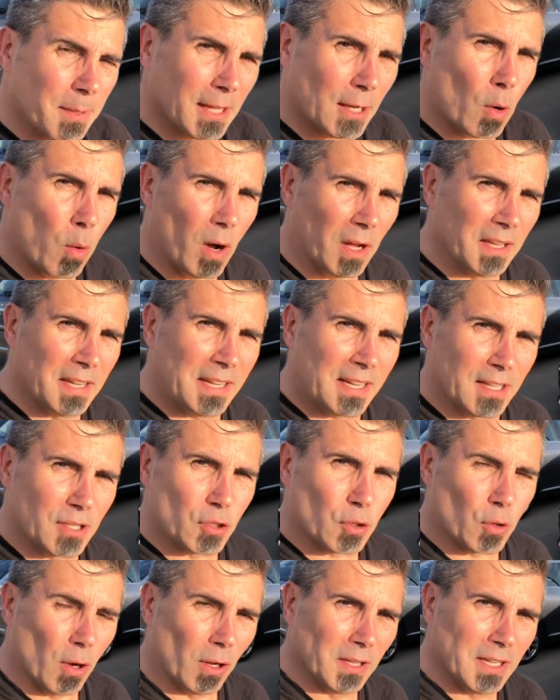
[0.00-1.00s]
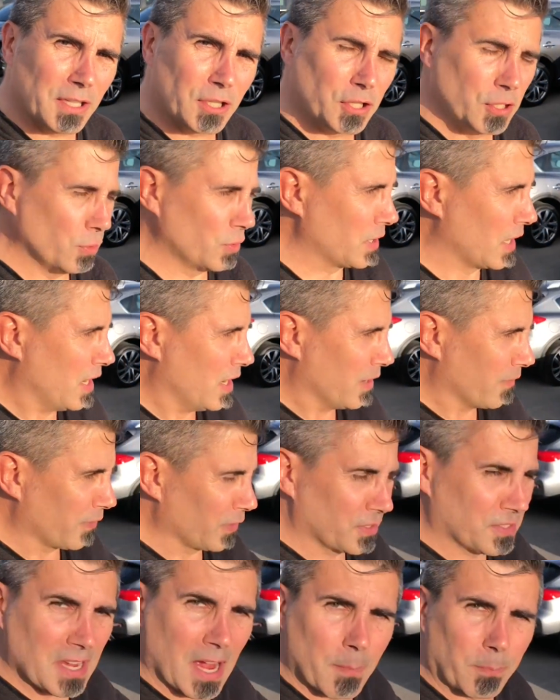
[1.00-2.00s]
of the quality control issues, for
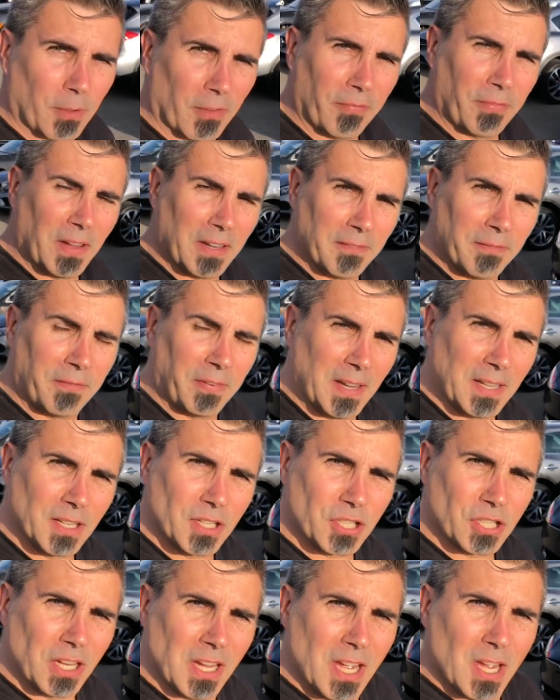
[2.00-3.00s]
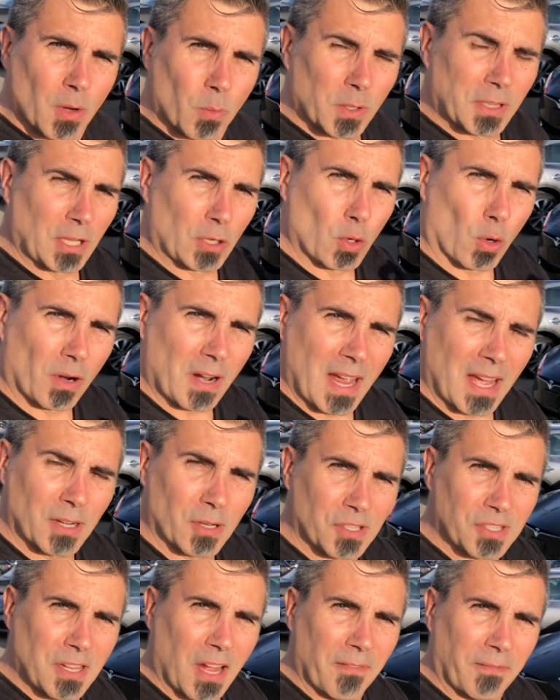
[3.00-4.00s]
example, fit and finish, with the door
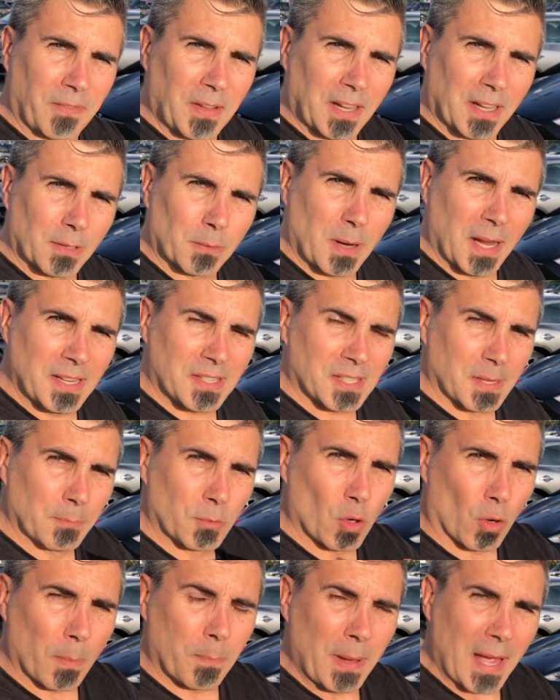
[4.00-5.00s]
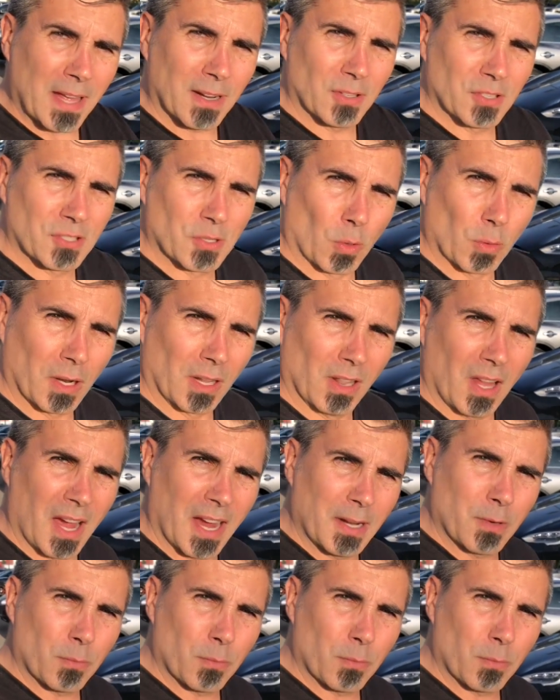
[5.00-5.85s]
handles not fitting right, some door panels don't align